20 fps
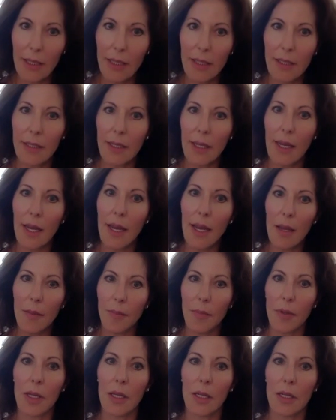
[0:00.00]
this
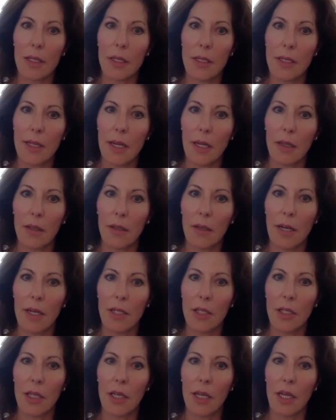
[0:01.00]
happens, Dr.
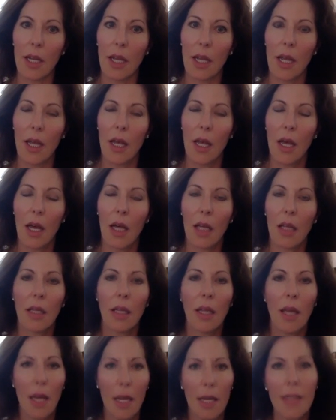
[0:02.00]
Ashley, a
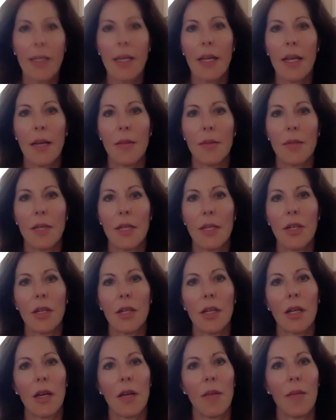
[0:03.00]
lot of times then you
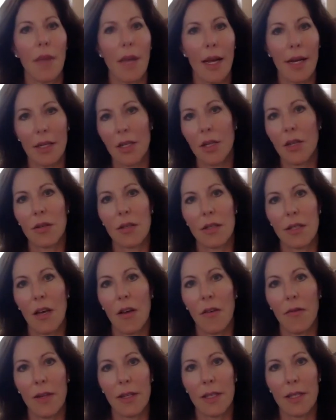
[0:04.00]
can come back to
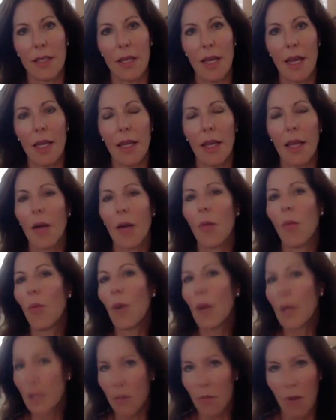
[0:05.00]
yourself and say, like, mm-hmm.
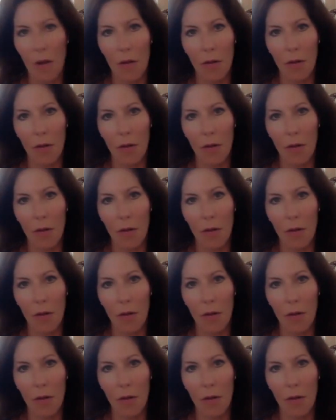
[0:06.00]
what's wrong